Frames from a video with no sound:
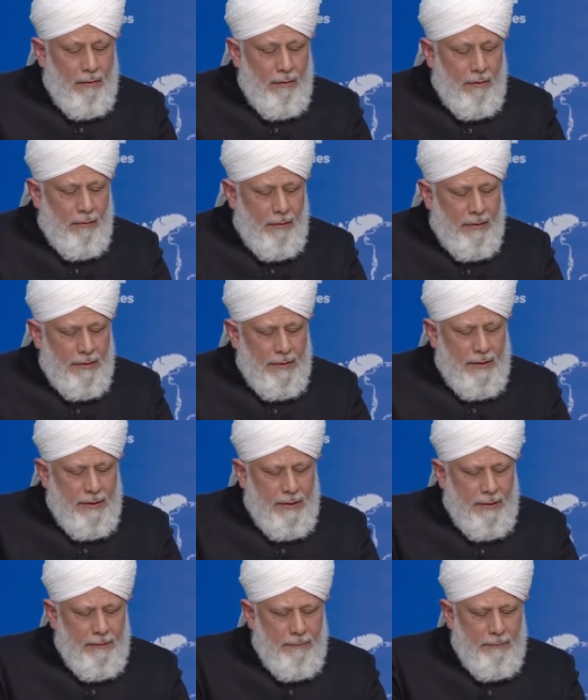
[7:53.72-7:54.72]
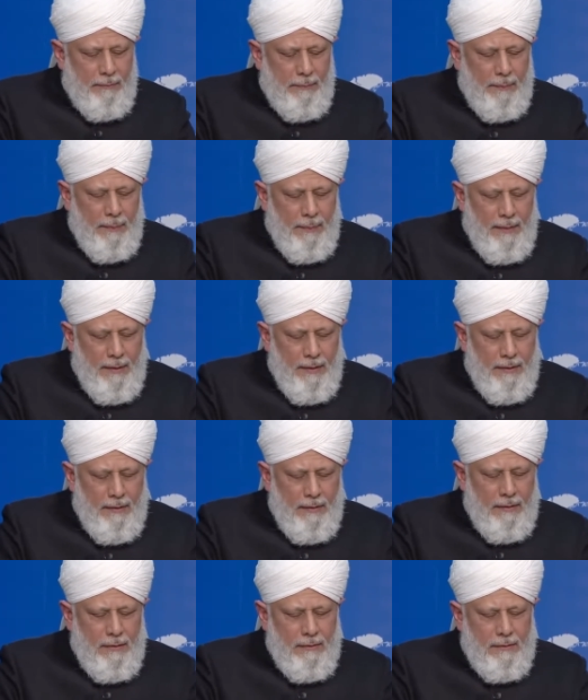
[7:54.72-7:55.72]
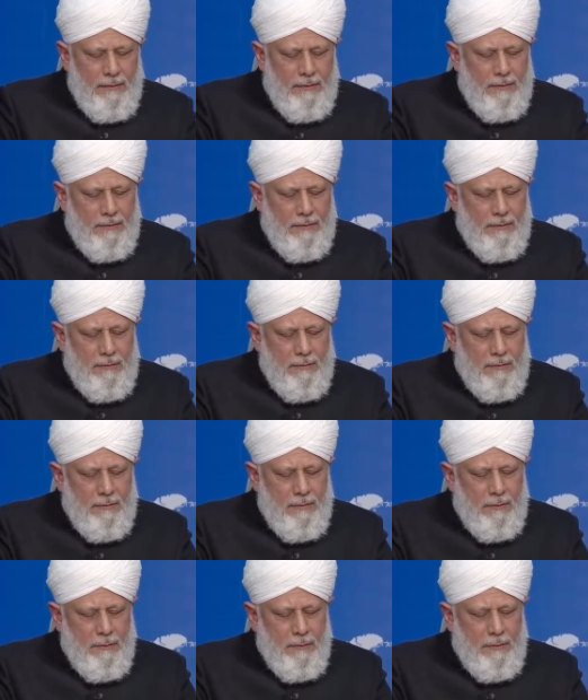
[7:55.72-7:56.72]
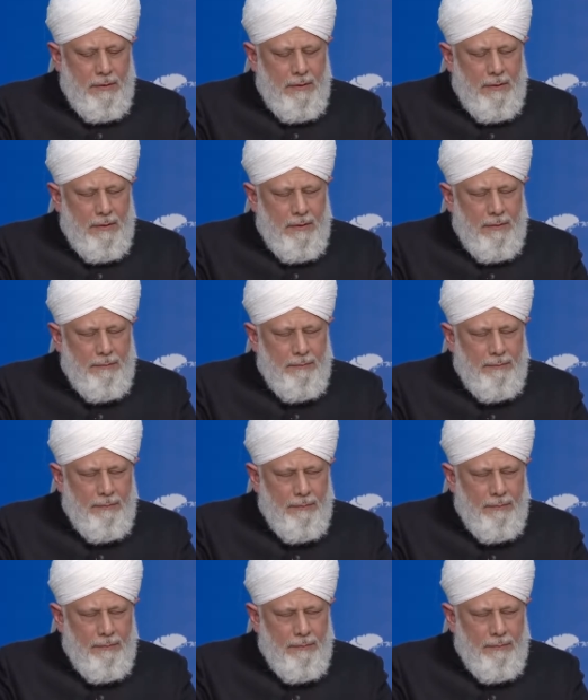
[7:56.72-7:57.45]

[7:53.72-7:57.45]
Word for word: Accordingly, it is the duty